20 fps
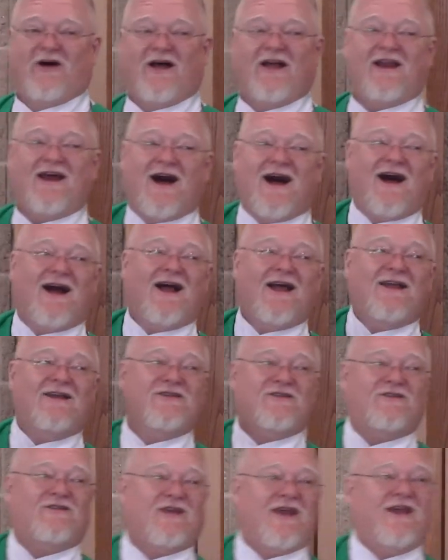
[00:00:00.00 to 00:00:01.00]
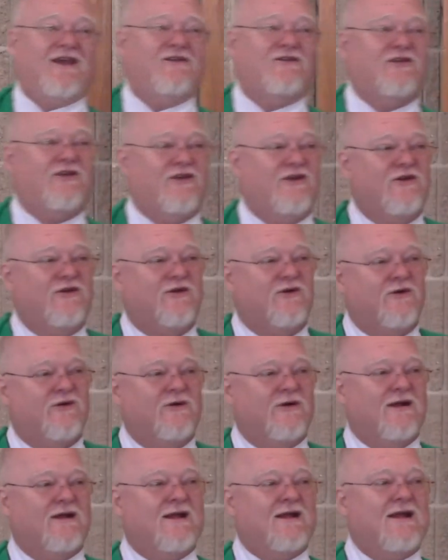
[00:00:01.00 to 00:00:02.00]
but I say to you,